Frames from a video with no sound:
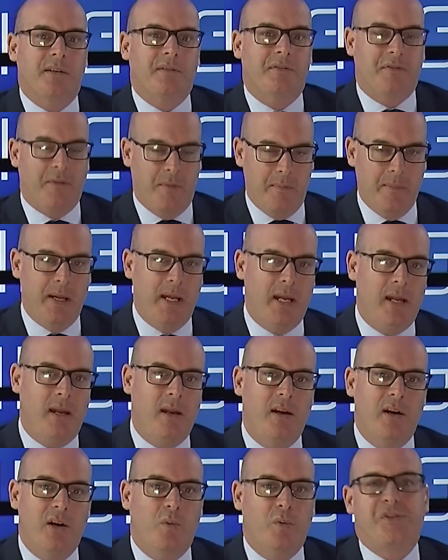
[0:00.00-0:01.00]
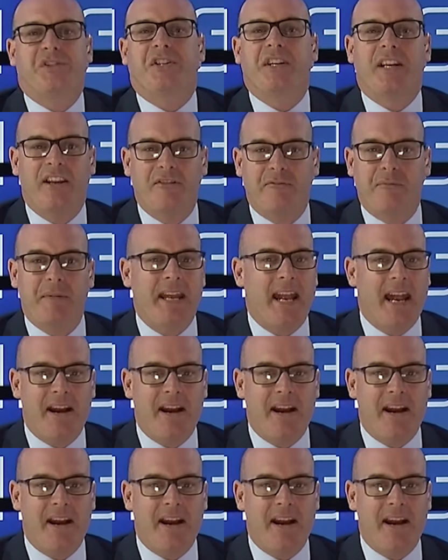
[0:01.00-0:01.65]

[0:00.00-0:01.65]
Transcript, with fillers: for me was to give me